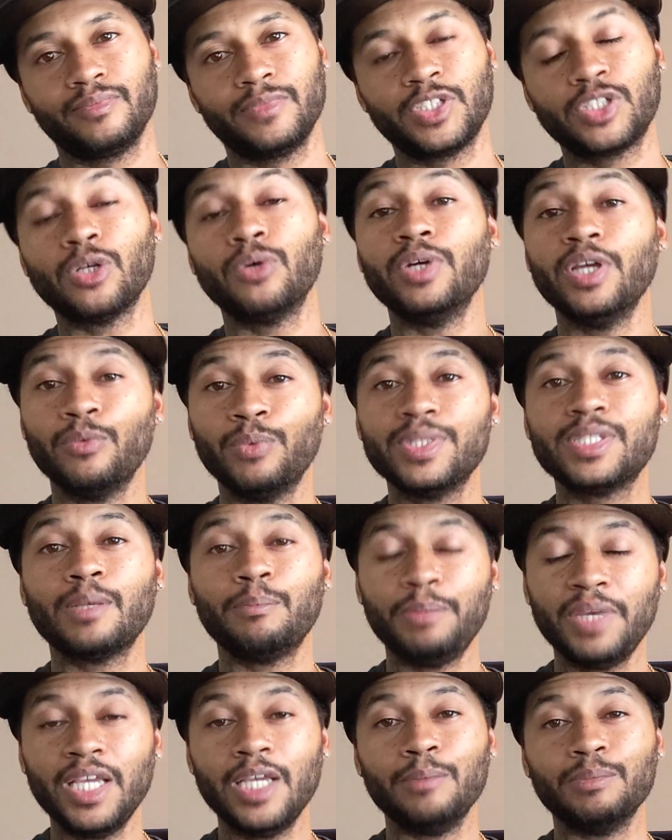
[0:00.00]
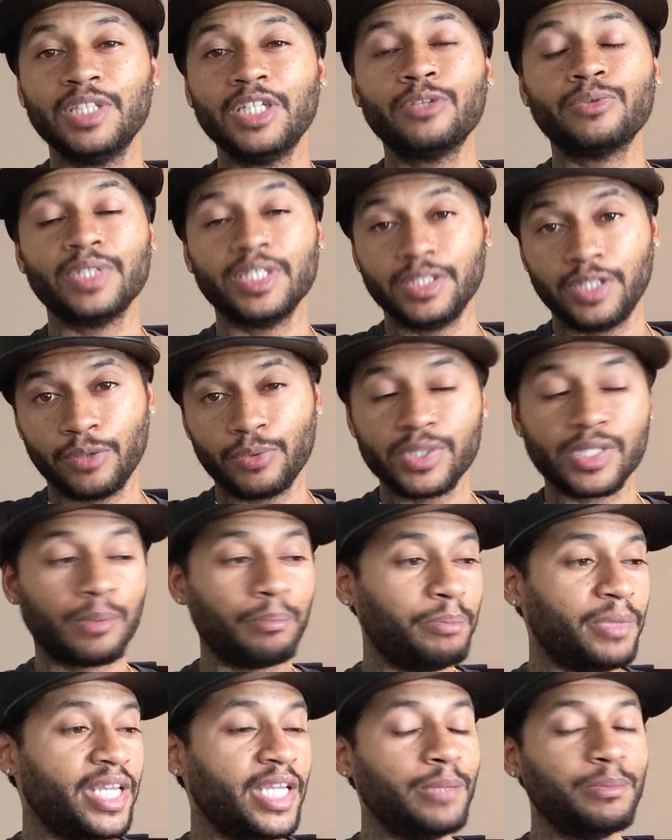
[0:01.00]
So it was a meme, literally. There was a
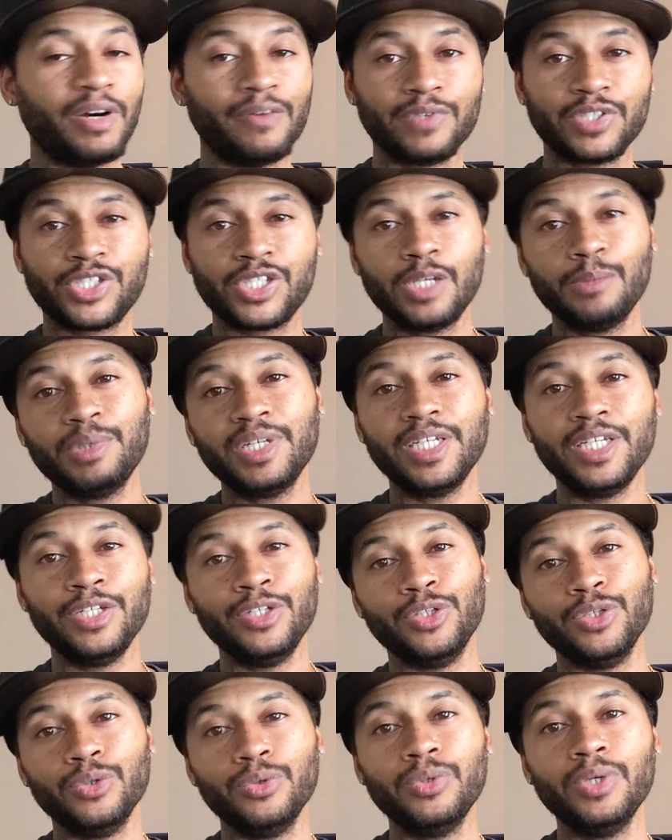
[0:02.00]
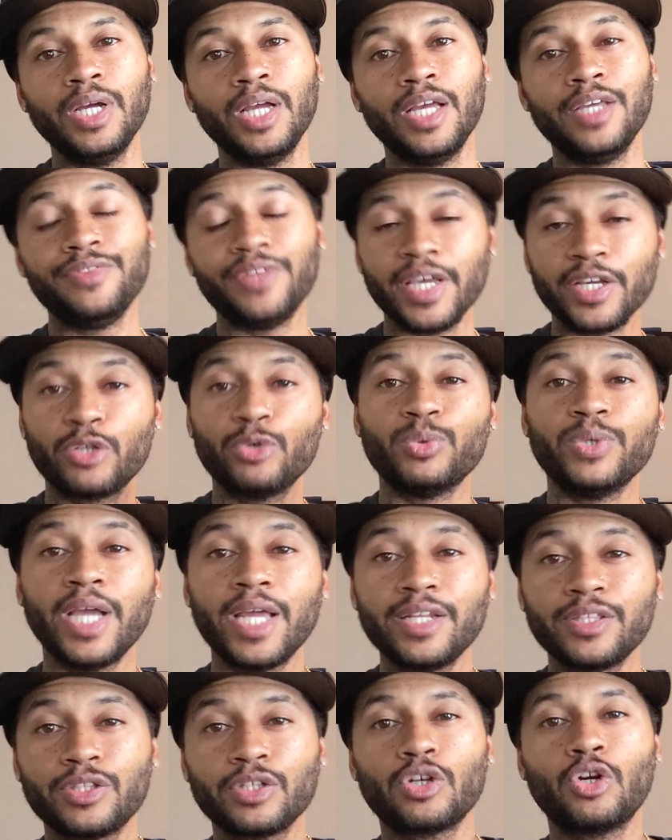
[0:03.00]
meme of a Shiba Inu. They
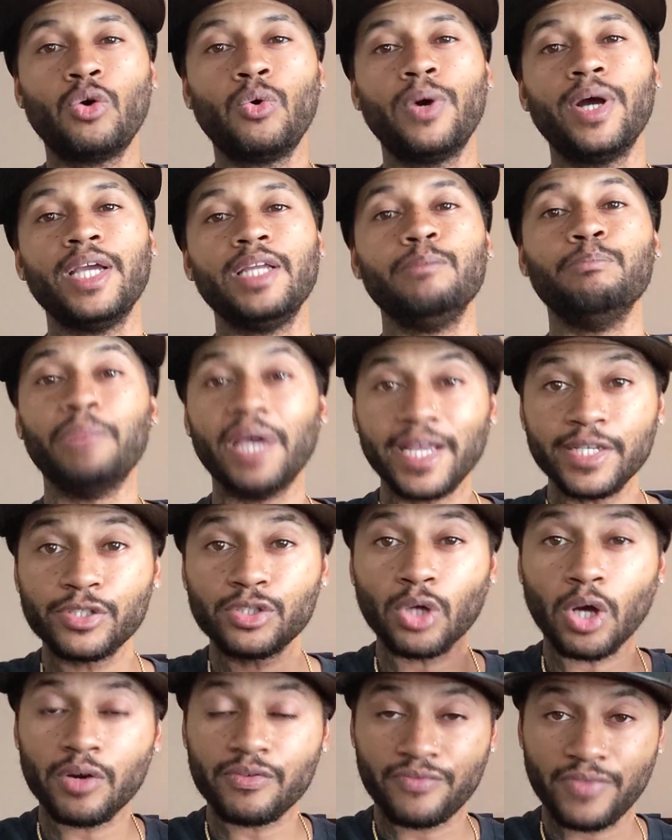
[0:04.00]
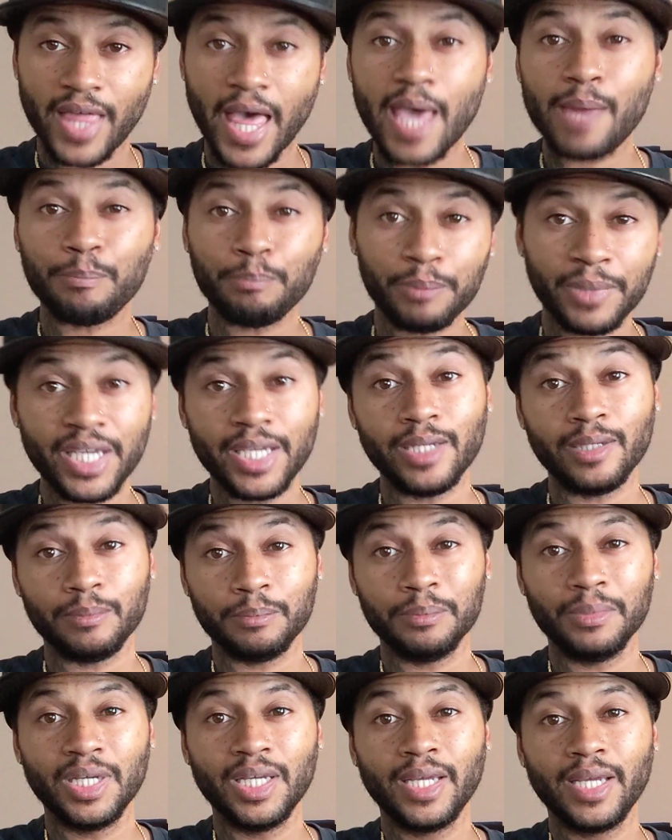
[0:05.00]
created the coin based off that
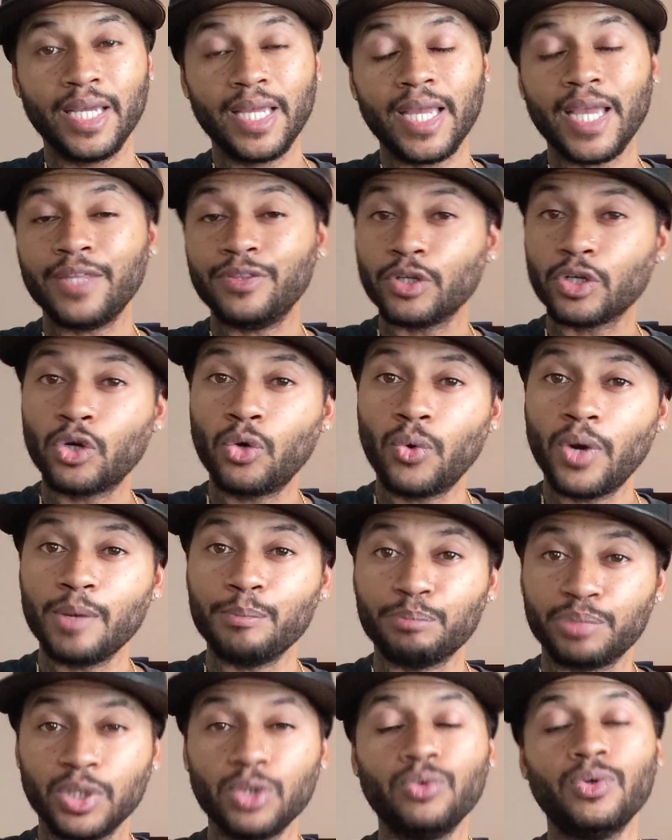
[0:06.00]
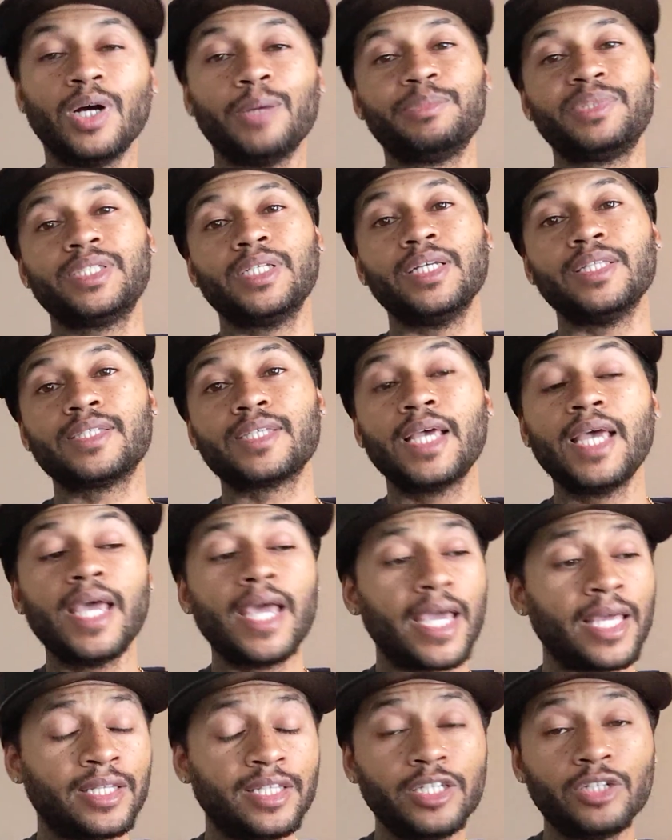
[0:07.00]
meme, and the coin blew up since.
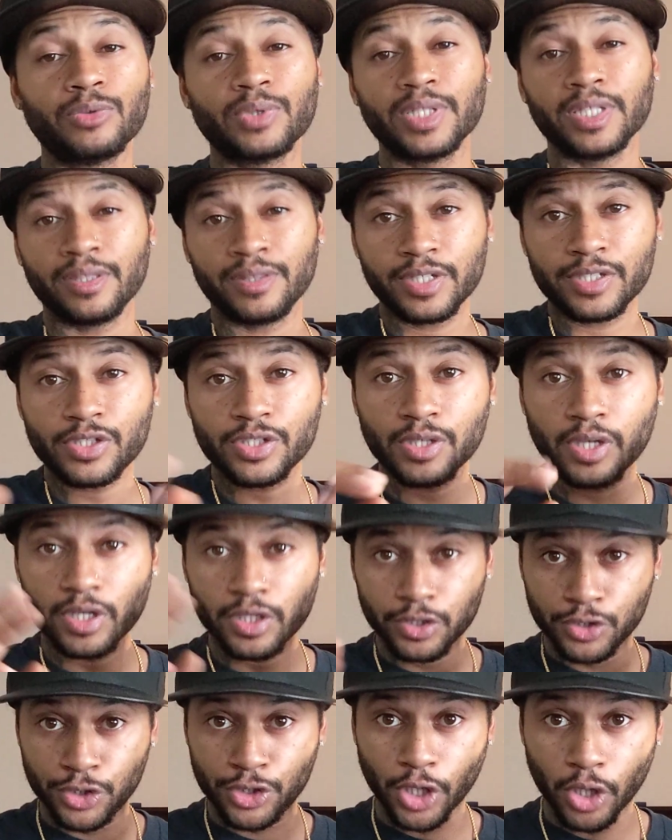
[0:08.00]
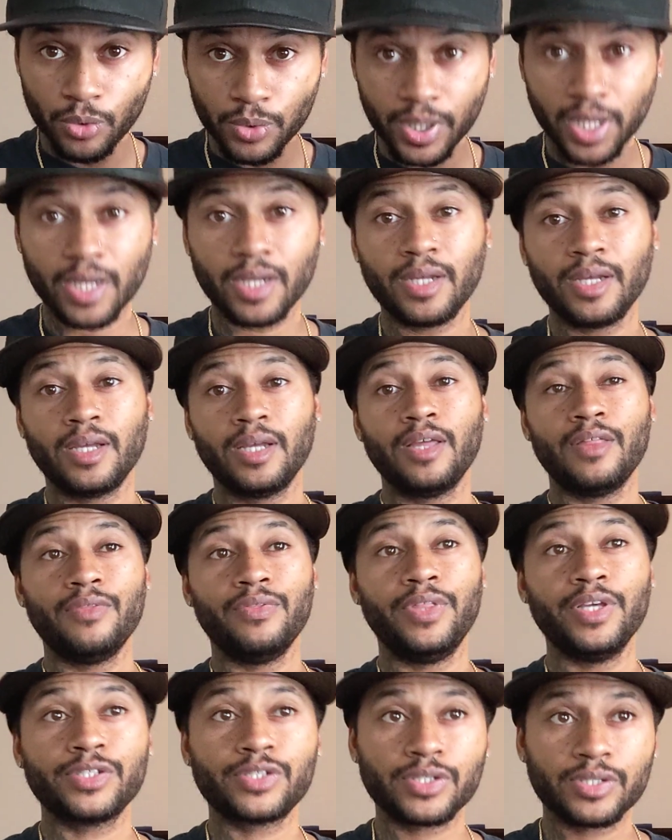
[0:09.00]
And literally, this joke,
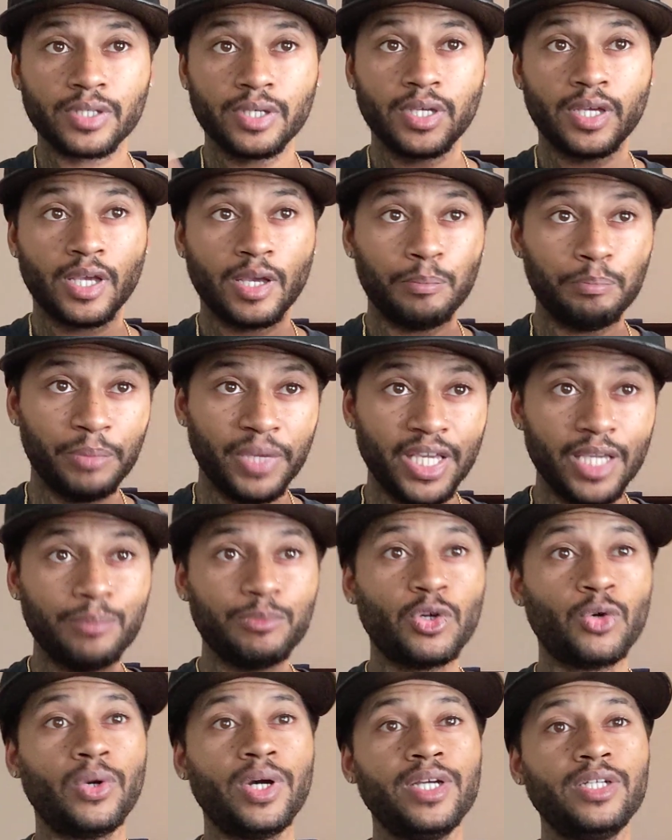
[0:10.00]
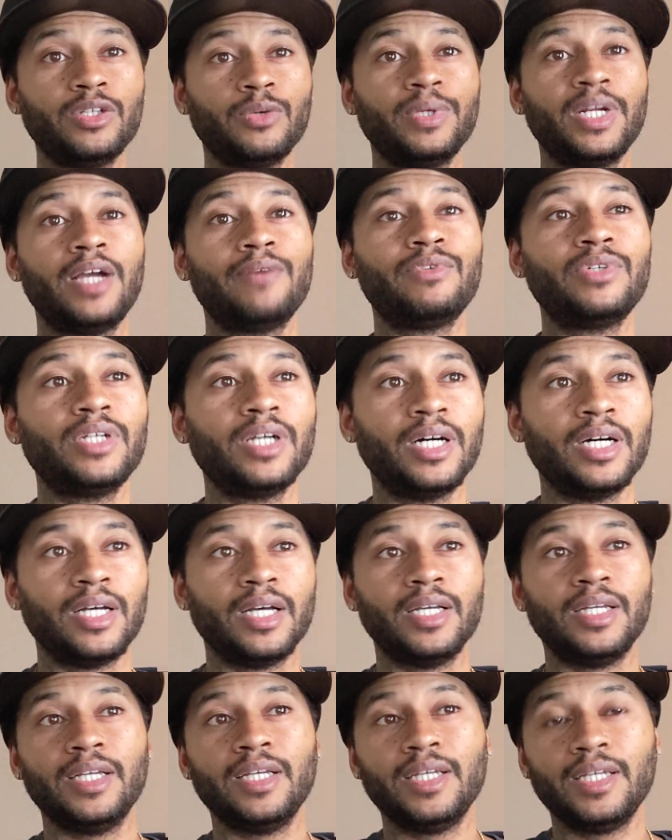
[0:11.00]
this meme coin or
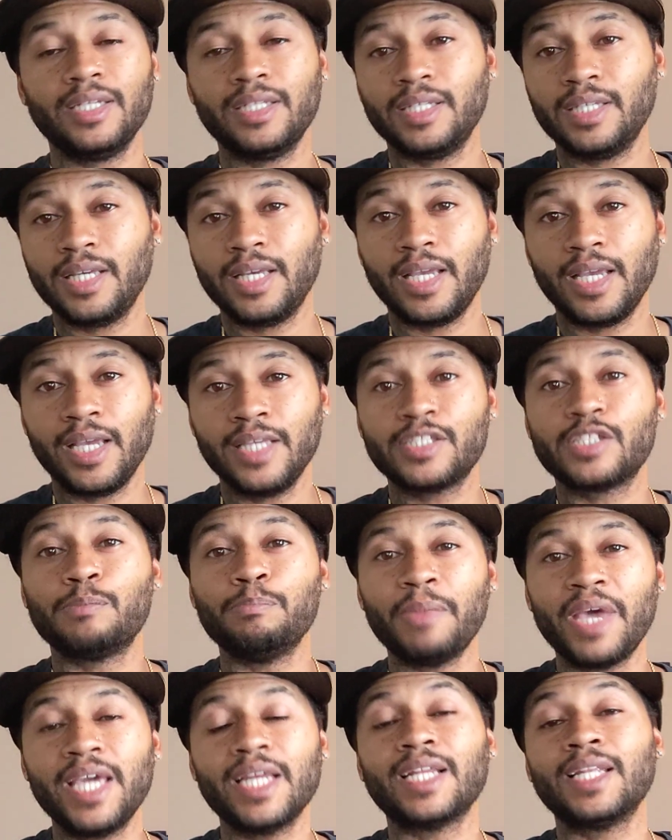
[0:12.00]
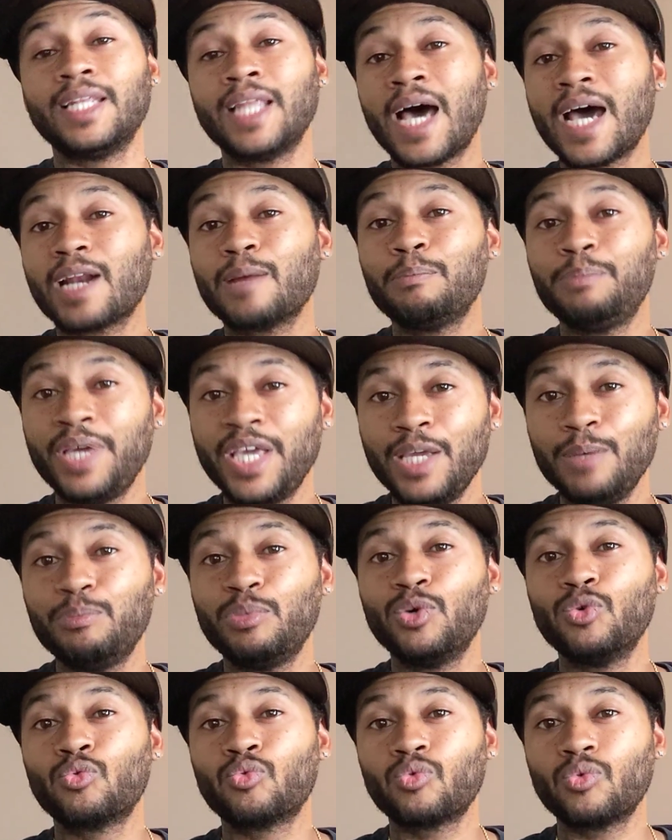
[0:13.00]
whatever, it's made a lot of
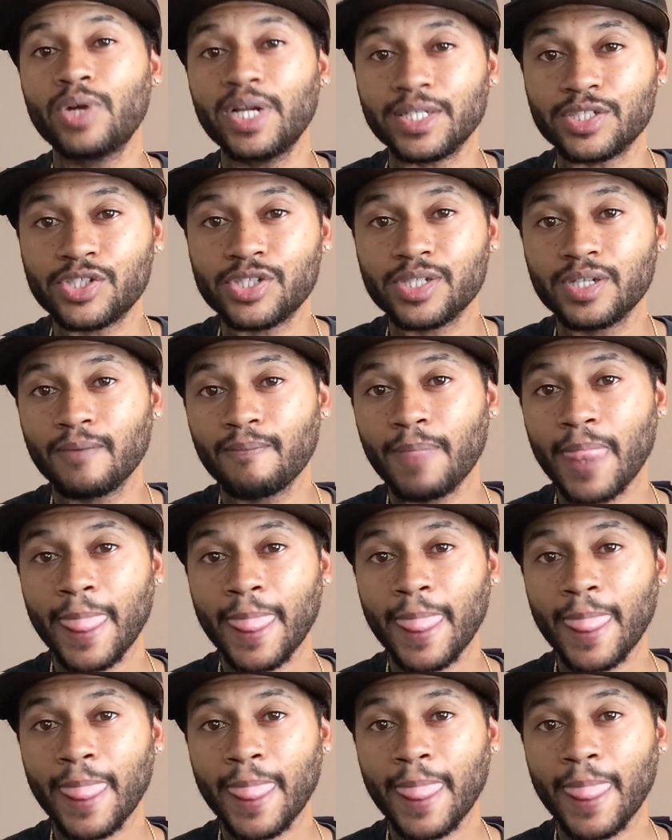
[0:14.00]
people rich.